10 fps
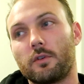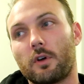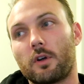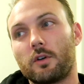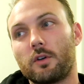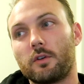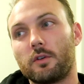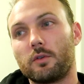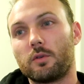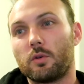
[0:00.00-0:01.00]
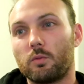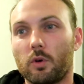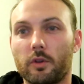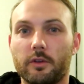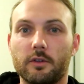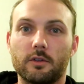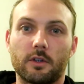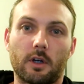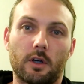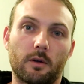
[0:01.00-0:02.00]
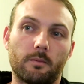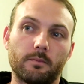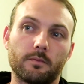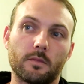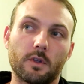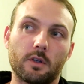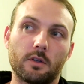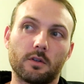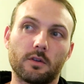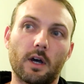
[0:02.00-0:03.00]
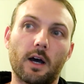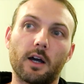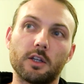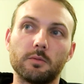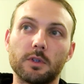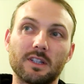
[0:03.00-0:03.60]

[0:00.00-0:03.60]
don't know what the argument